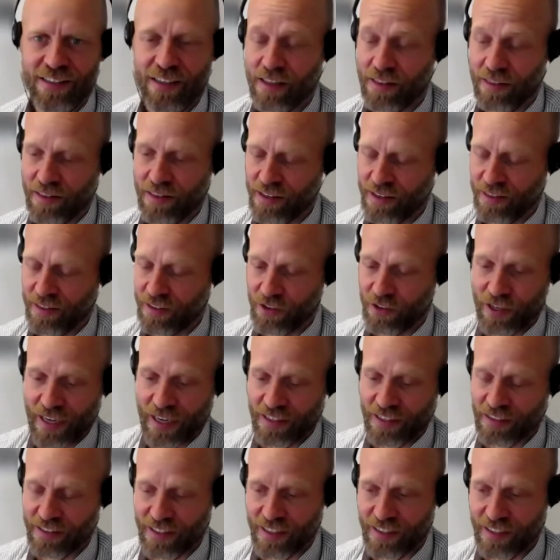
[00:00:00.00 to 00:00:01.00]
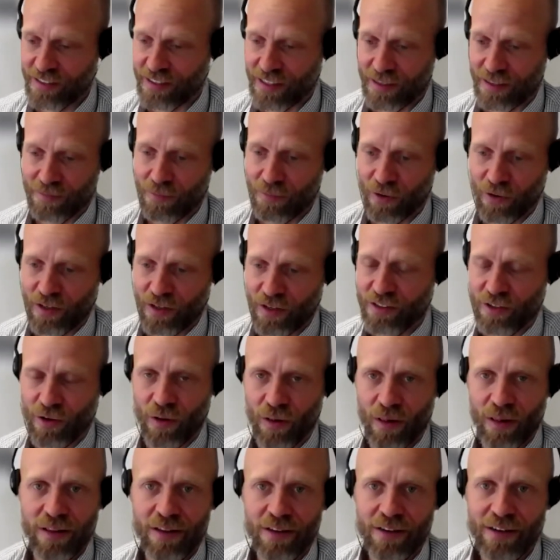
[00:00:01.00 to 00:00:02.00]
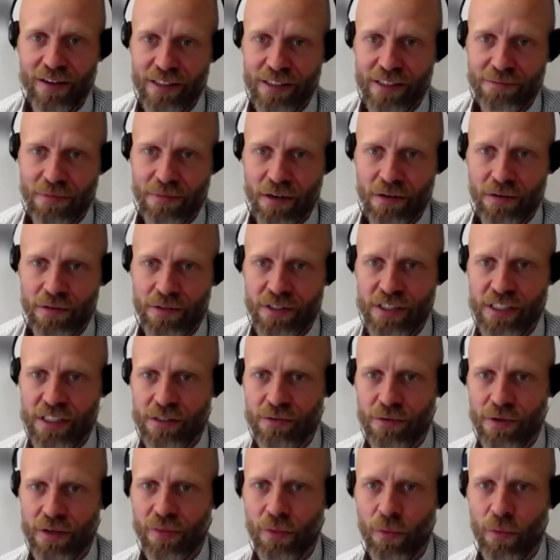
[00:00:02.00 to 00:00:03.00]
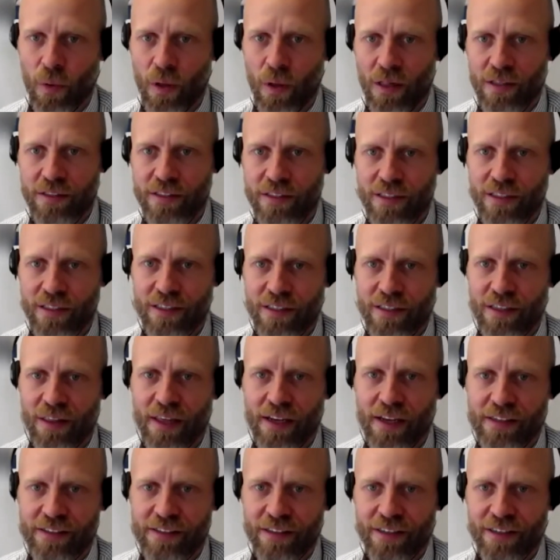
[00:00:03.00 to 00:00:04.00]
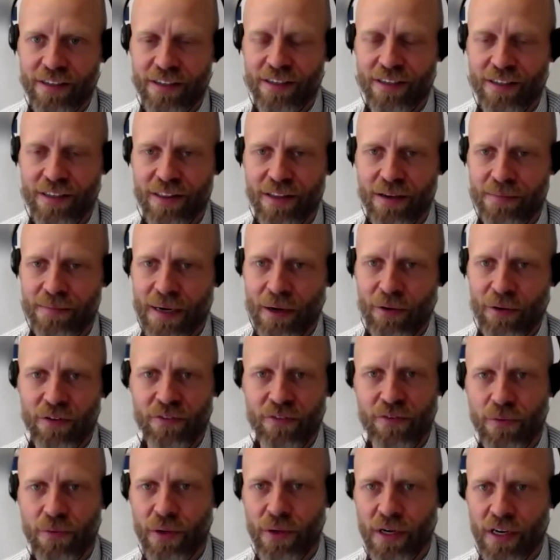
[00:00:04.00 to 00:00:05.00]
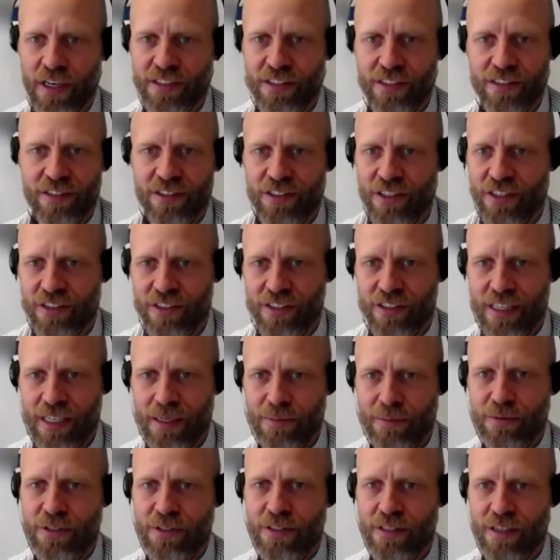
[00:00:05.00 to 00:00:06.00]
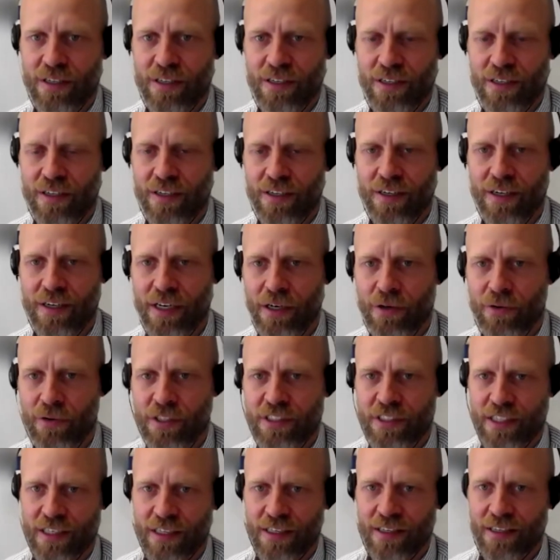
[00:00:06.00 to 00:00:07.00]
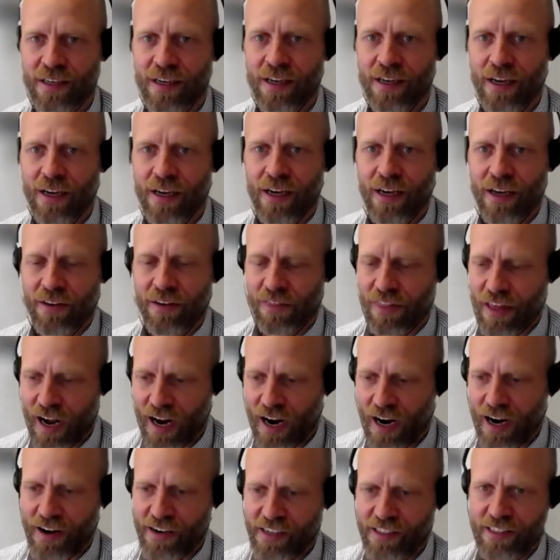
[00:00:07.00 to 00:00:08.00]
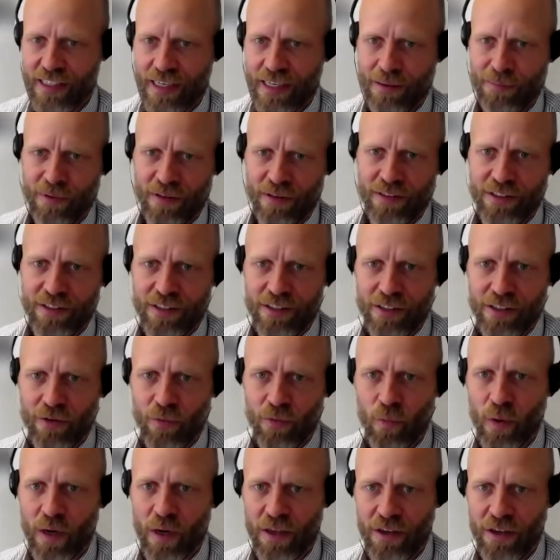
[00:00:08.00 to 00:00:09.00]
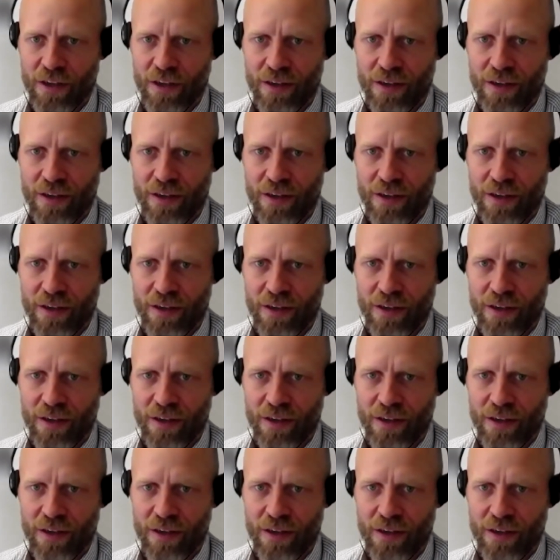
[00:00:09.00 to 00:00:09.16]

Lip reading: and in the United States and more or less all democracies around the world, that the amount of regulation just keeps increasing. There are examples where